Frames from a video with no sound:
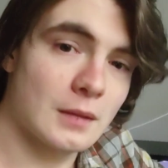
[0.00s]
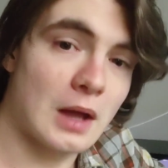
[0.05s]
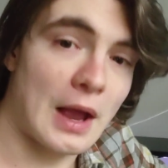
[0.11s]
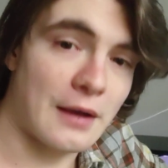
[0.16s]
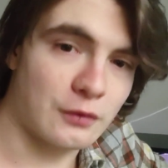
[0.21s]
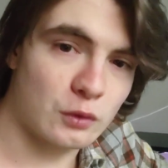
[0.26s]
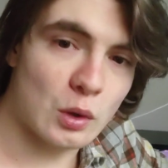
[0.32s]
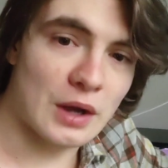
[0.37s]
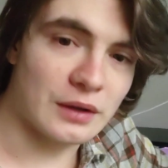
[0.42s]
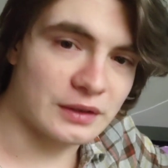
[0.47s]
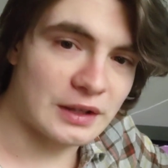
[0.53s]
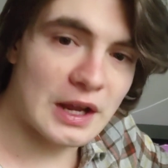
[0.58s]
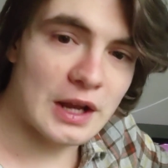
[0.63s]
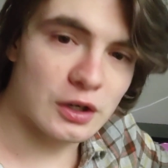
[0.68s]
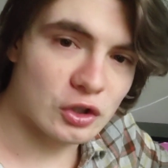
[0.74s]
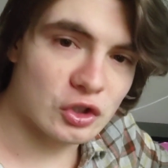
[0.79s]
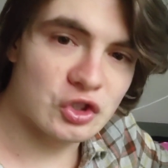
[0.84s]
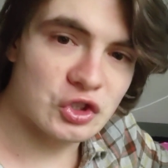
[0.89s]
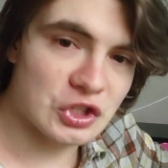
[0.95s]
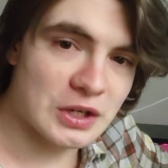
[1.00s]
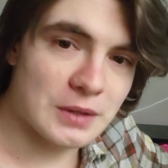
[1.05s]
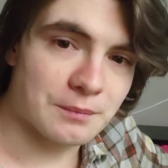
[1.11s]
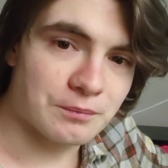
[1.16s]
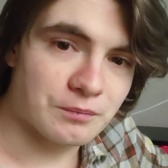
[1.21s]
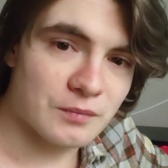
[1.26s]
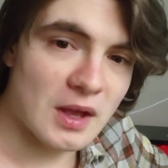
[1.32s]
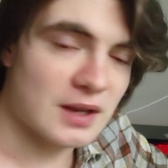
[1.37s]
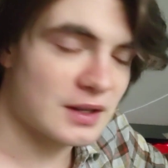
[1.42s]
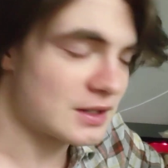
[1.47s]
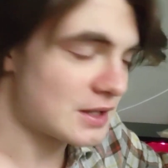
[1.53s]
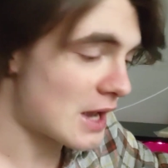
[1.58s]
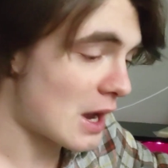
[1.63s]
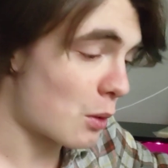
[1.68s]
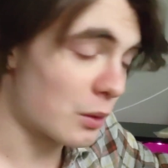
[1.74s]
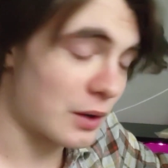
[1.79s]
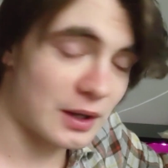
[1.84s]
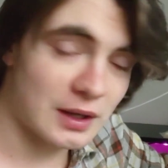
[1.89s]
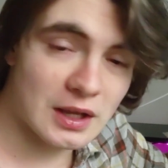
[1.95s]
I have quite the energy. And
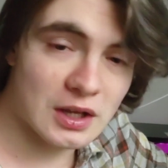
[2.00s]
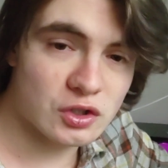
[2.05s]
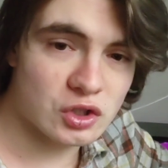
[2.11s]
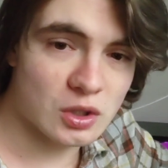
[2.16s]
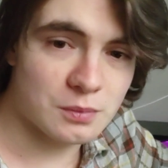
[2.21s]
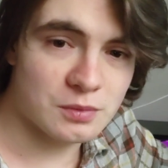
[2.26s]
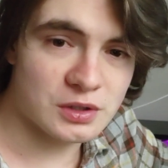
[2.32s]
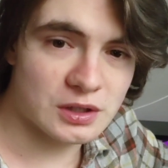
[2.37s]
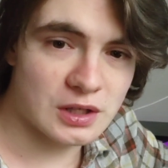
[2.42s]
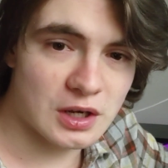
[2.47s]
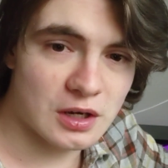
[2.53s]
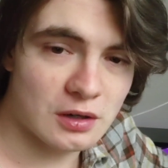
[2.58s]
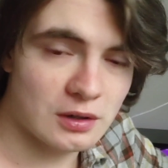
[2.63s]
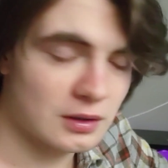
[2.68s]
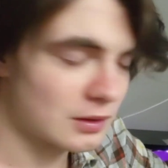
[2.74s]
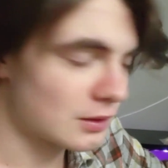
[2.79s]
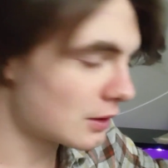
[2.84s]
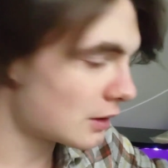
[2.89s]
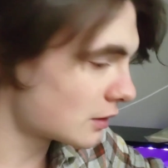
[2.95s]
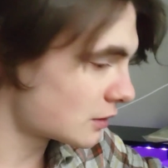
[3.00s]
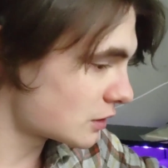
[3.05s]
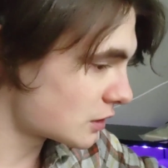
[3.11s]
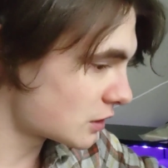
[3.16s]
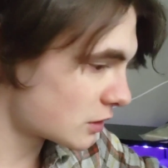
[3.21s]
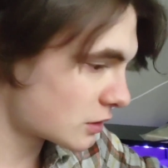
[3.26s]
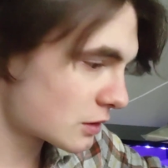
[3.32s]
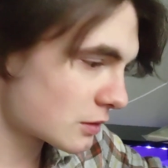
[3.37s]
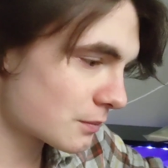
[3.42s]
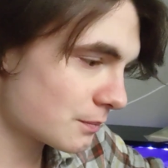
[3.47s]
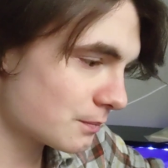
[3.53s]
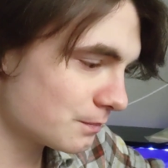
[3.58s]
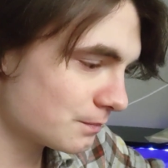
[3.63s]
yeah, when I get jump scared, it's